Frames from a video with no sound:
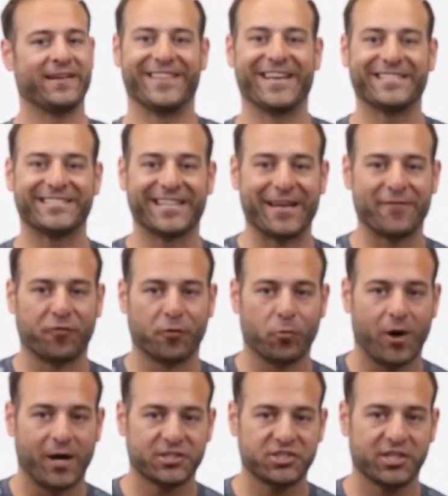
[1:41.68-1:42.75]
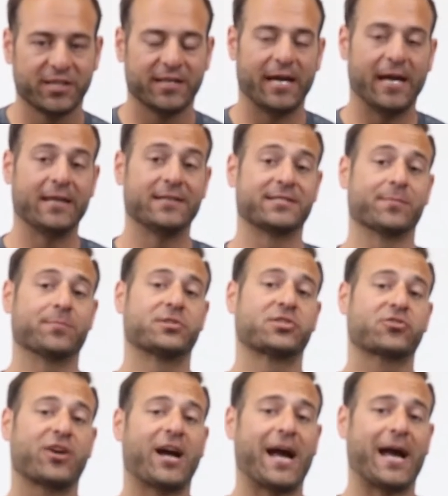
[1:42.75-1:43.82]
Thanks again for watching and
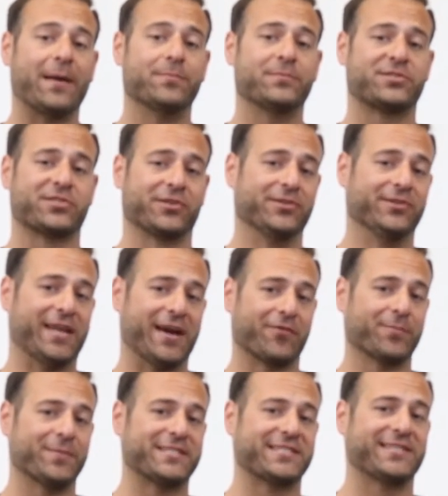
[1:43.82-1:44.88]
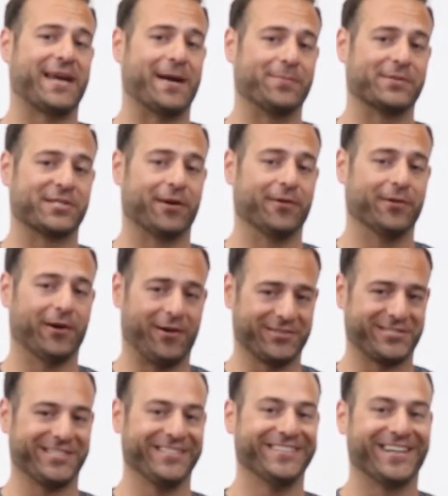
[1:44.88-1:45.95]
subscribe so you never miss an episode. I'll
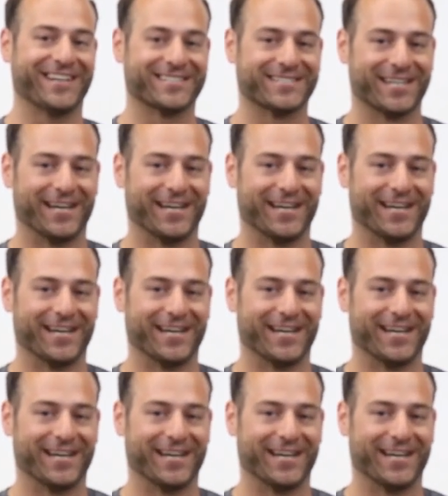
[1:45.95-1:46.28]
see you next